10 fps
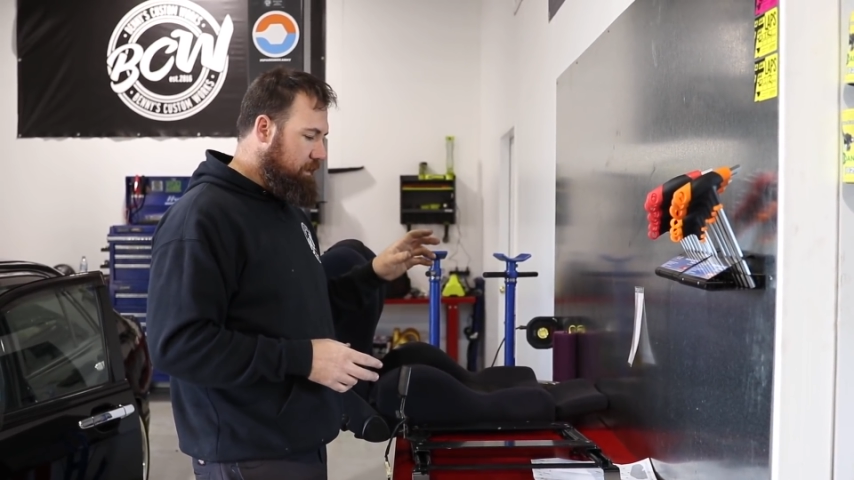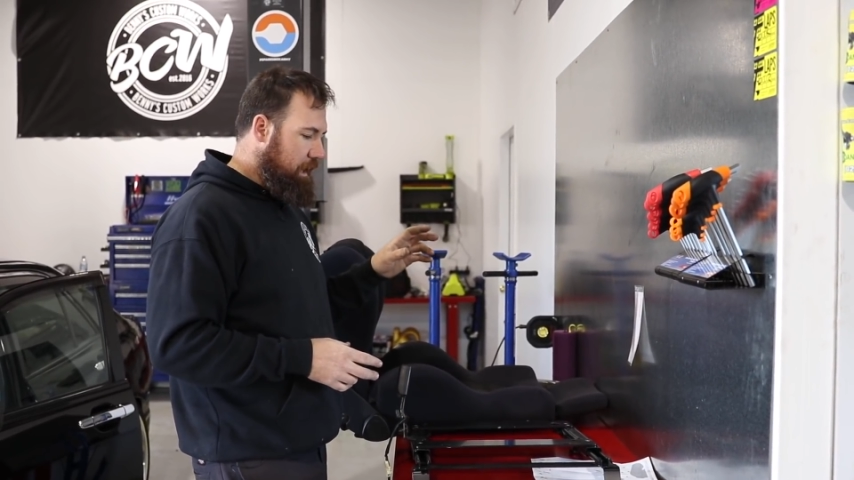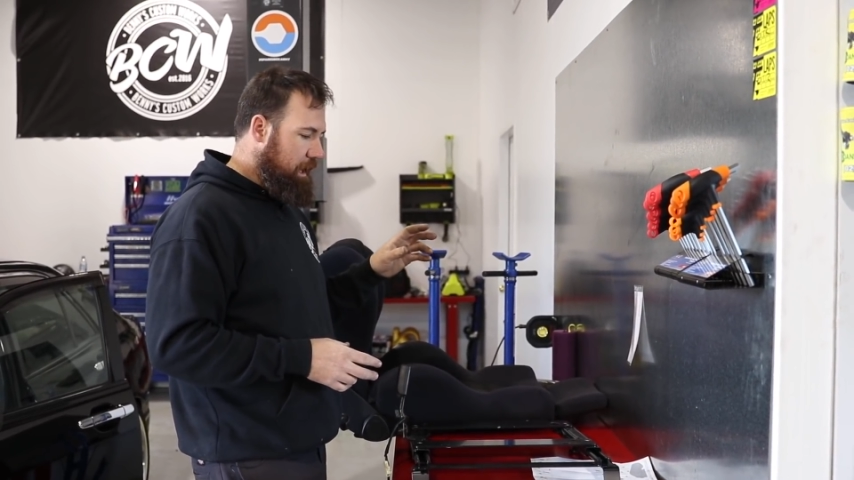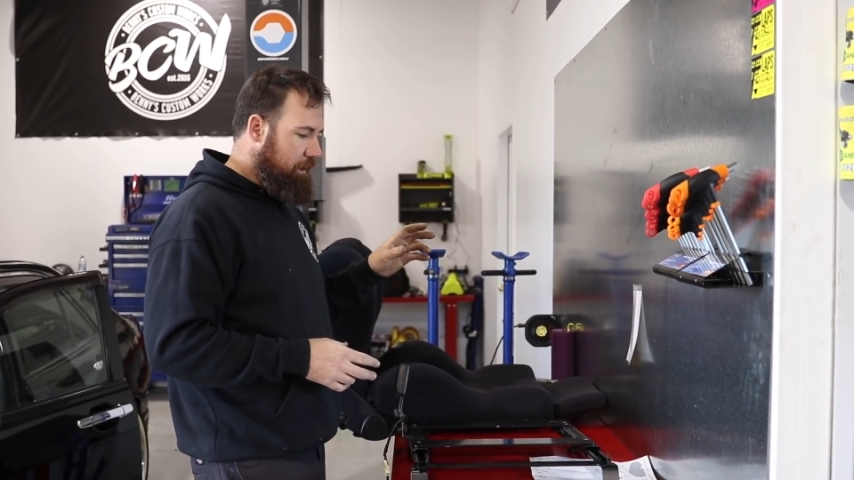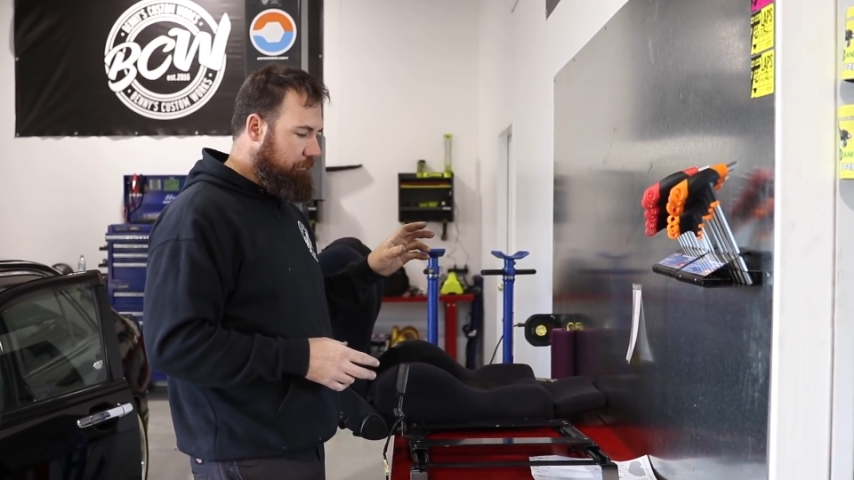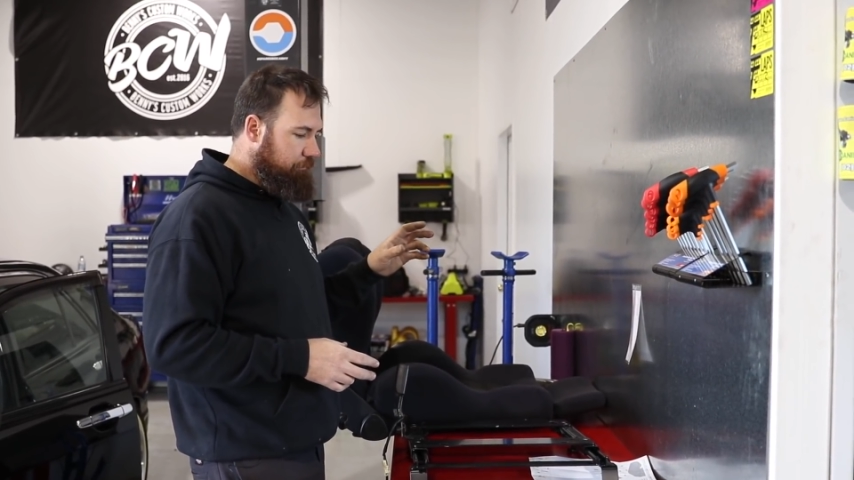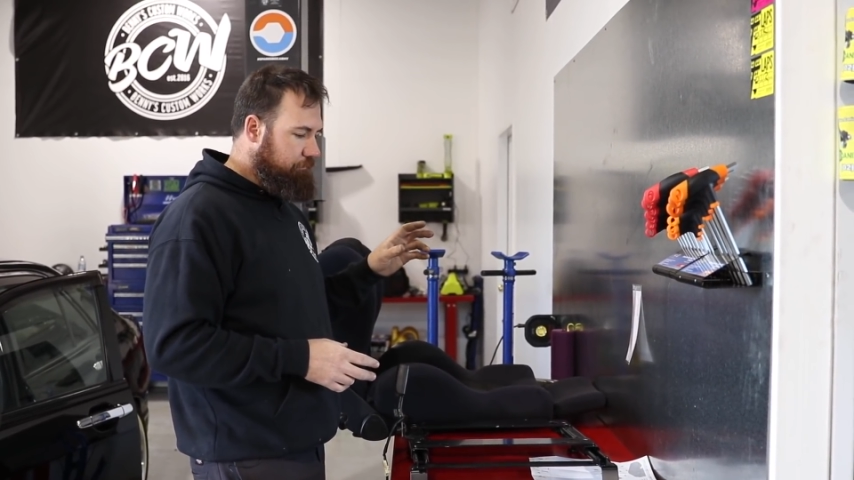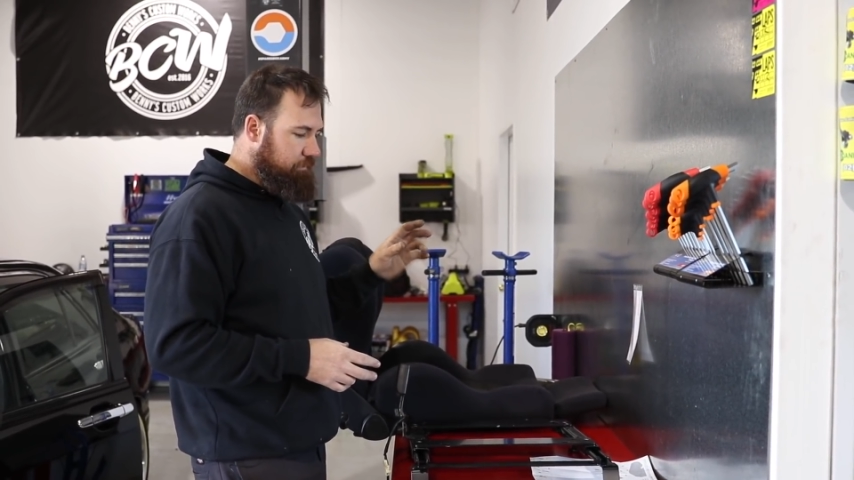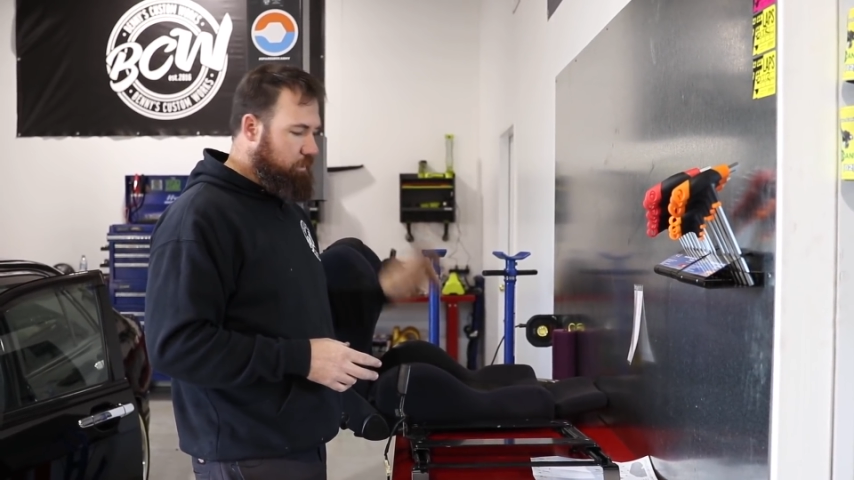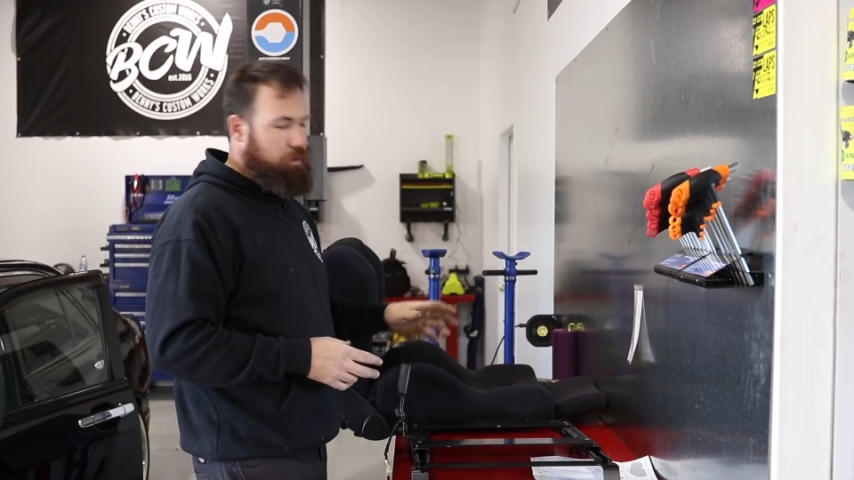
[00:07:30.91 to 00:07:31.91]
do
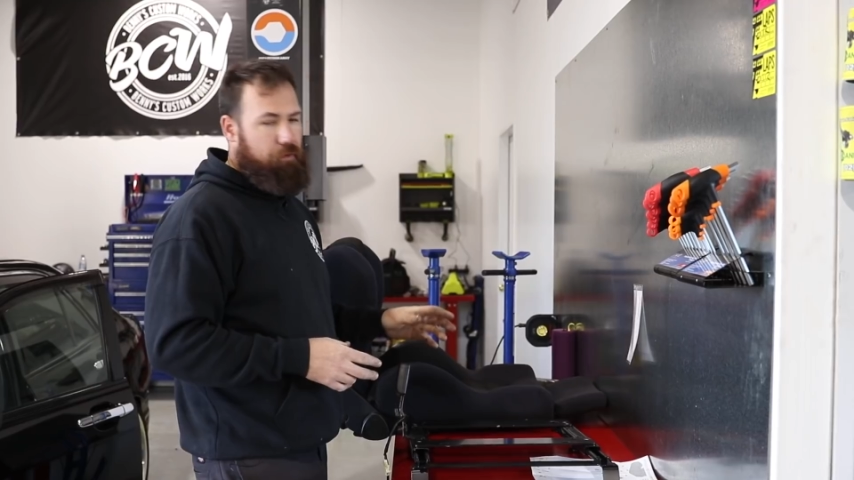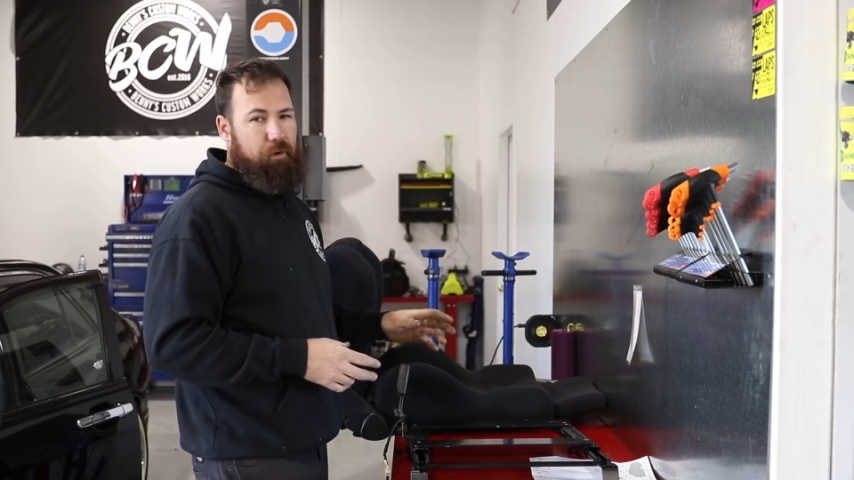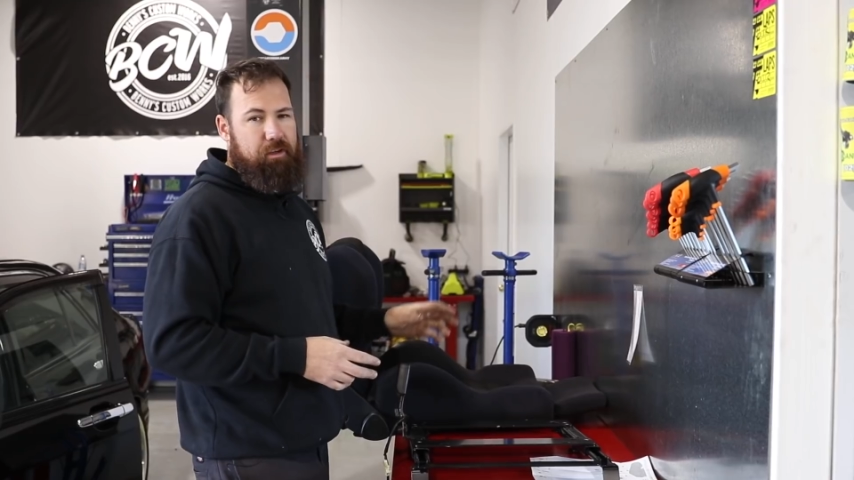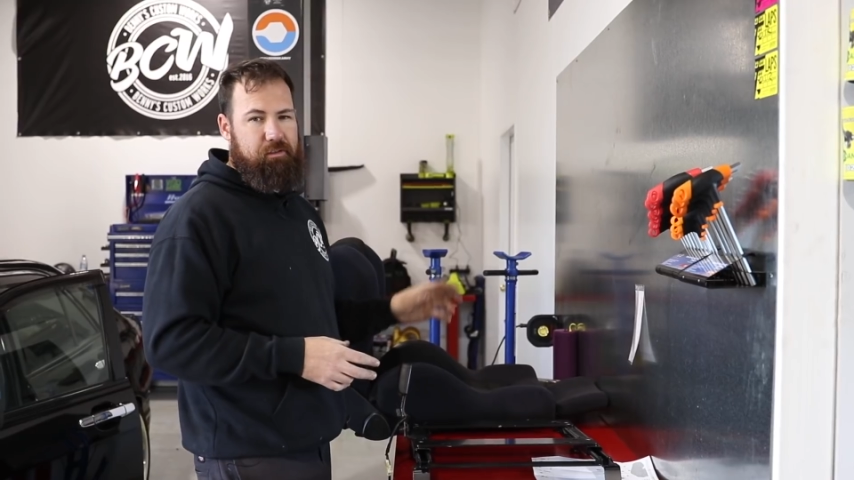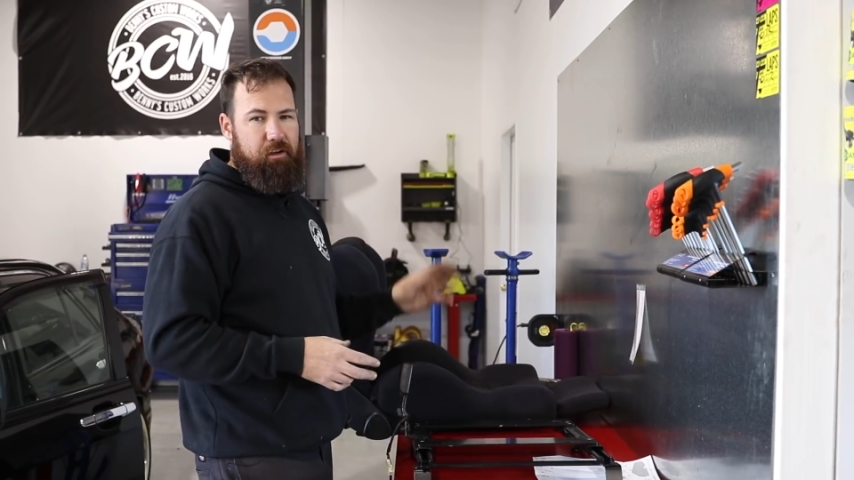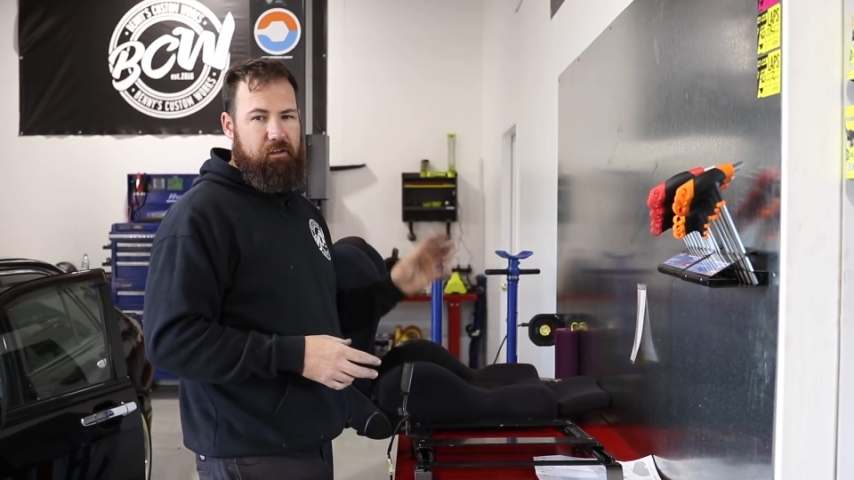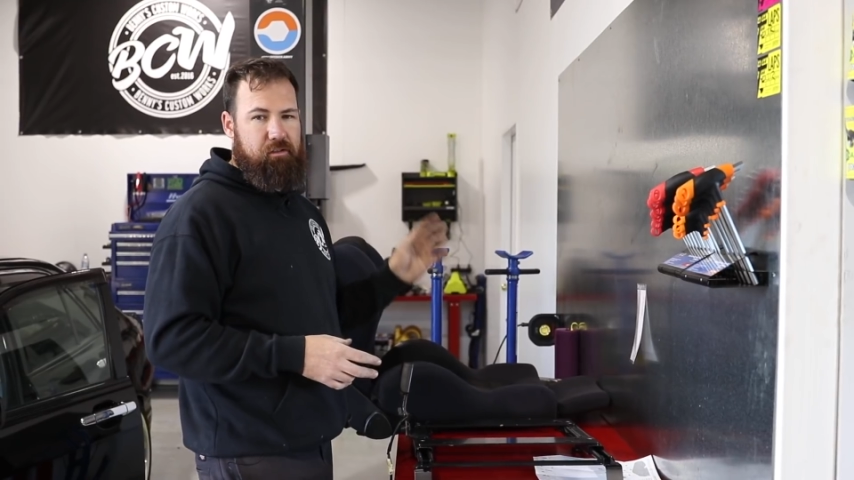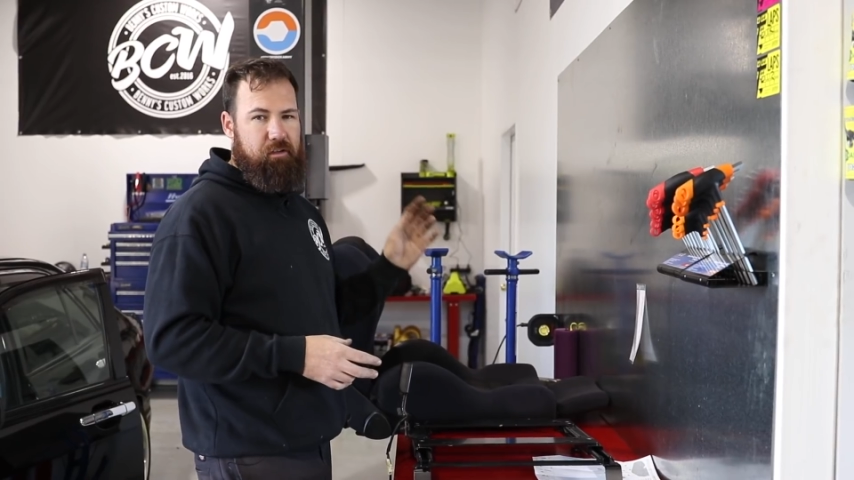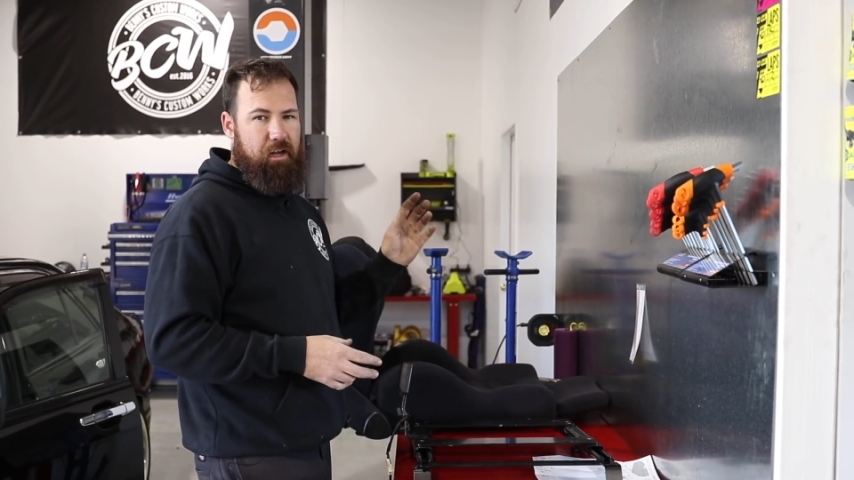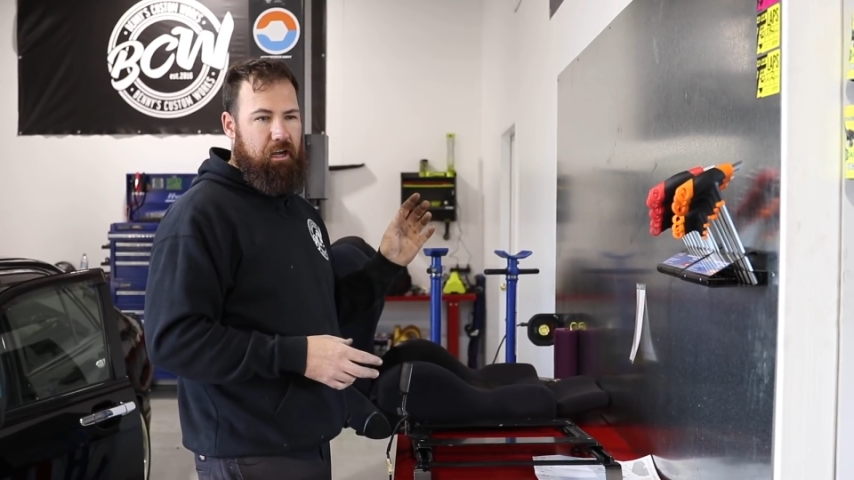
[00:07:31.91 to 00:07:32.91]
a lot of
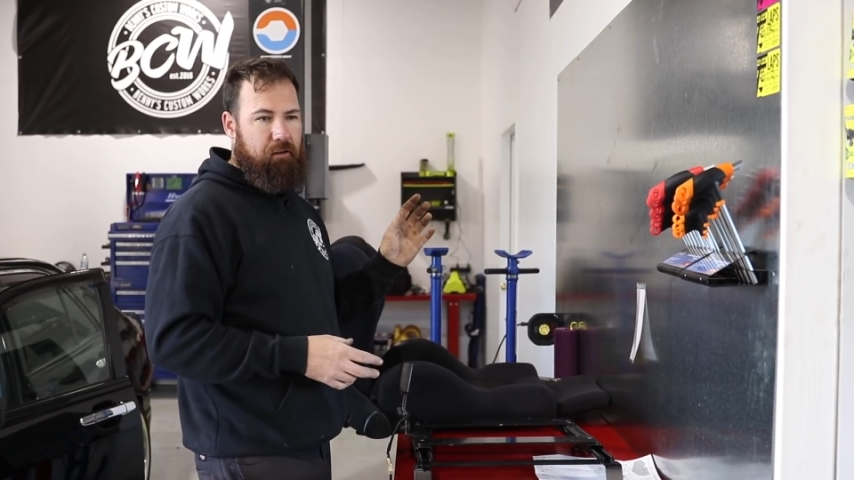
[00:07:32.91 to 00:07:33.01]
research.